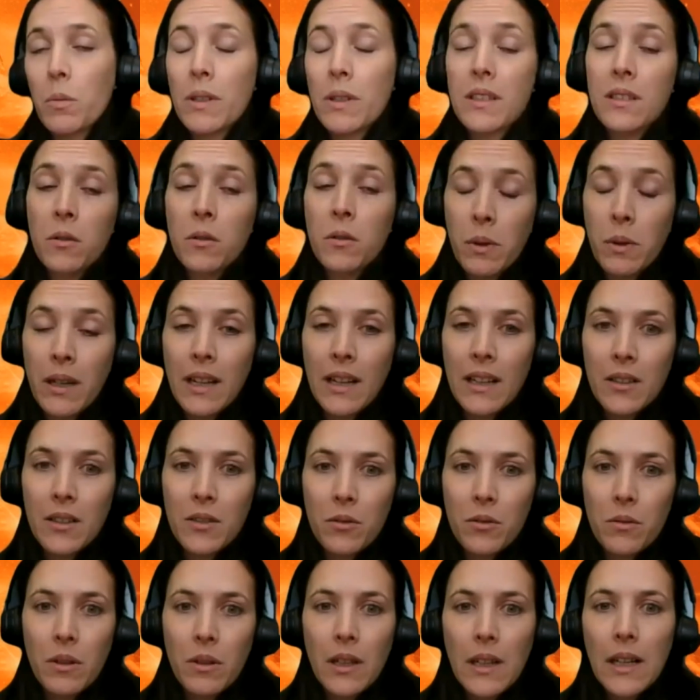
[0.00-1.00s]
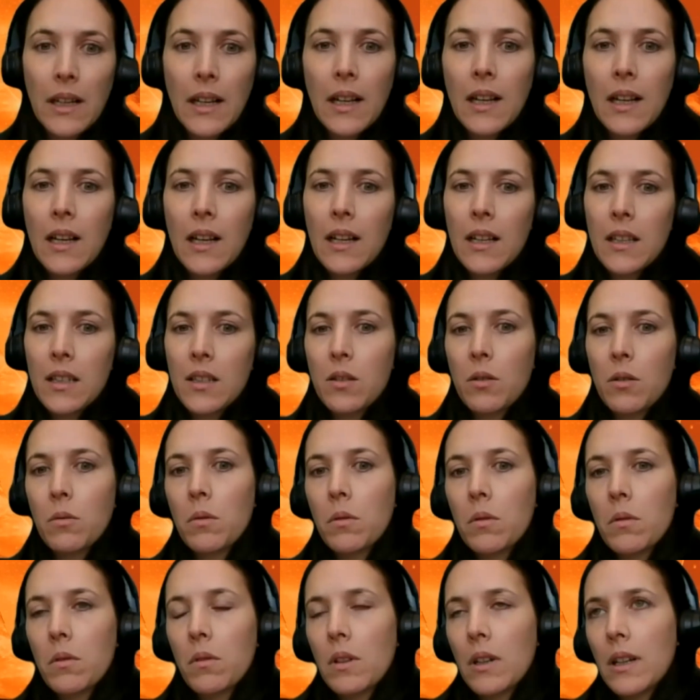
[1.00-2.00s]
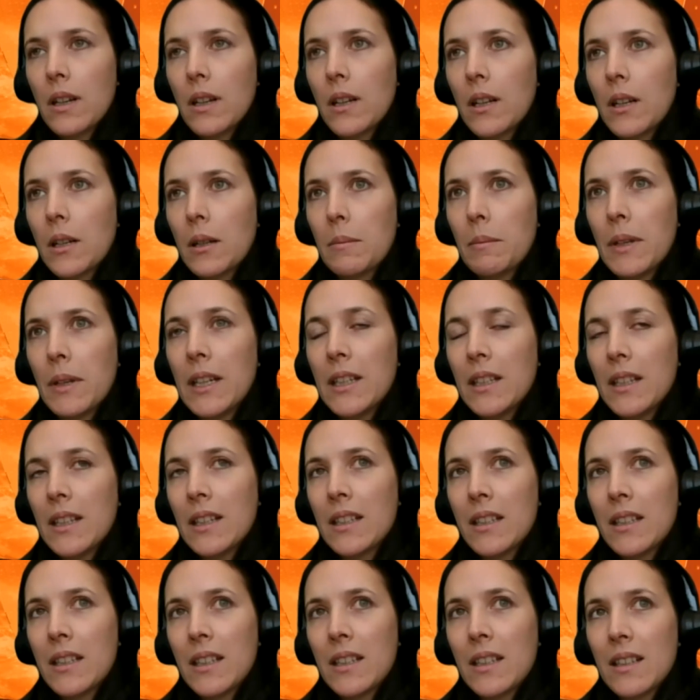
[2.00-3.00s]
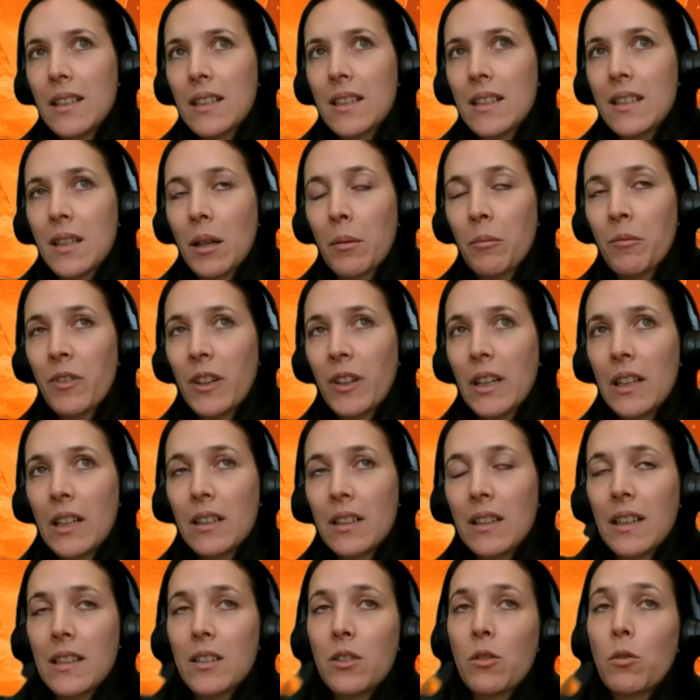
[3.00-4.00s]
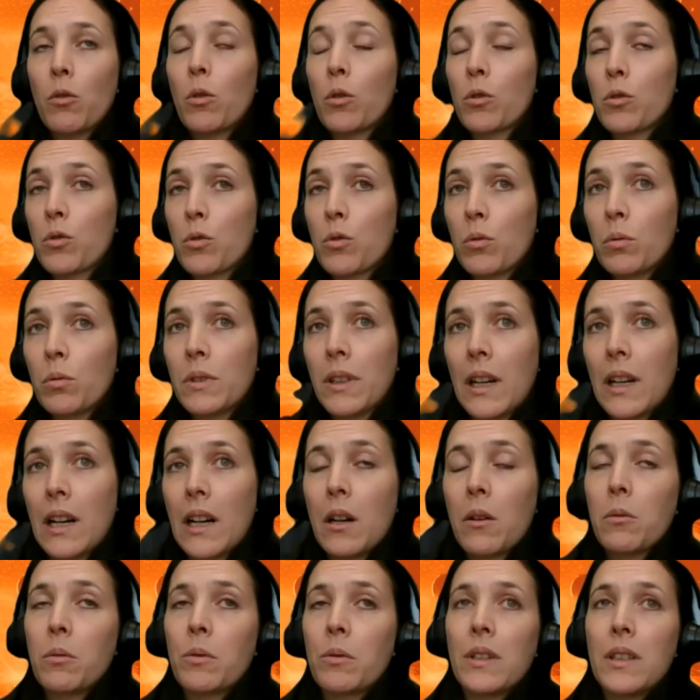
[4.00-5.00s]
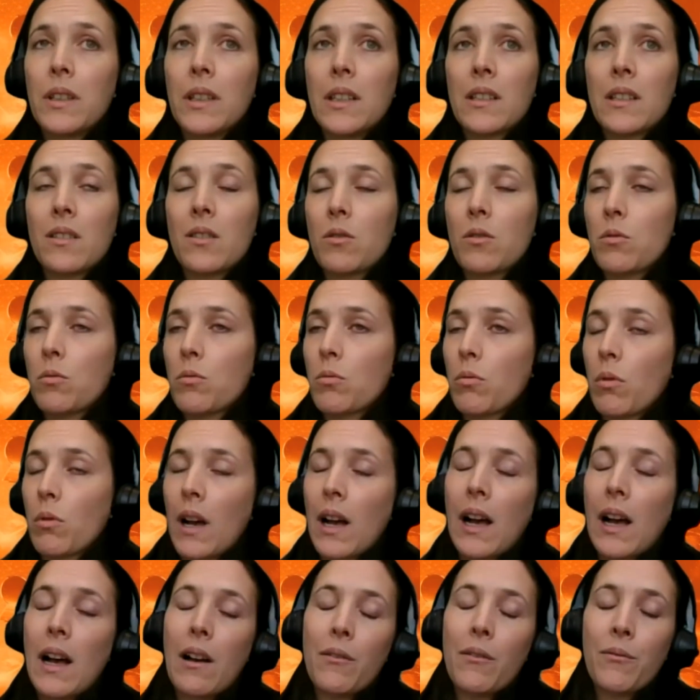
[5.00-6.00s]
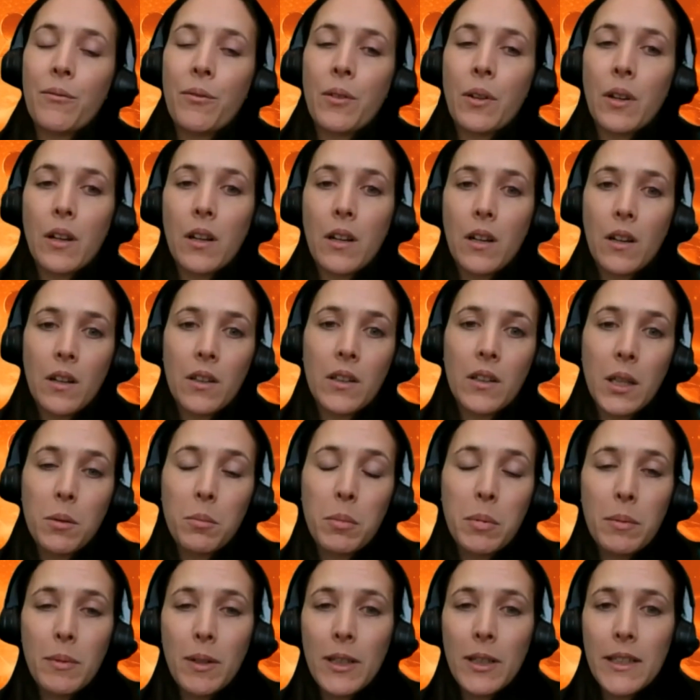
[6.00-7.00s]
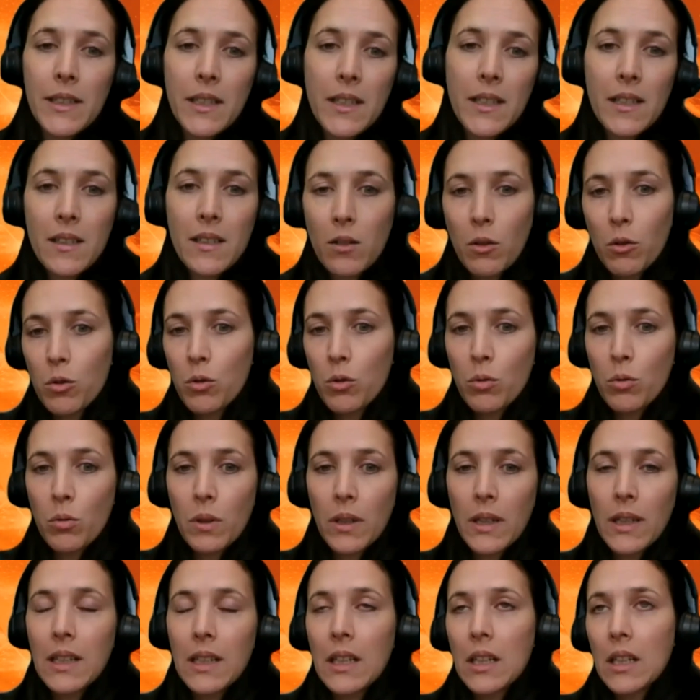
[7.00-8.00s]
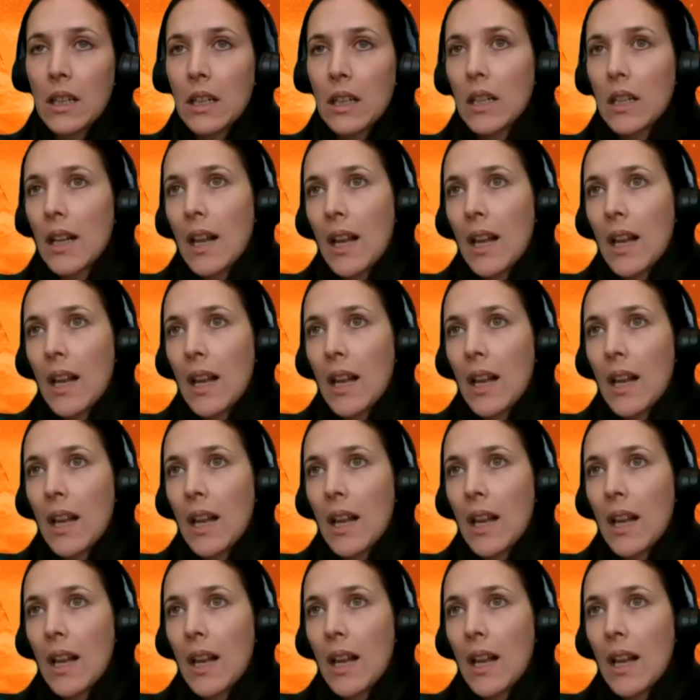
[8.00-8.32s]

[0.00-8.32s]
with quick answer. So indeed, it's something that also now needs to have capabilities also in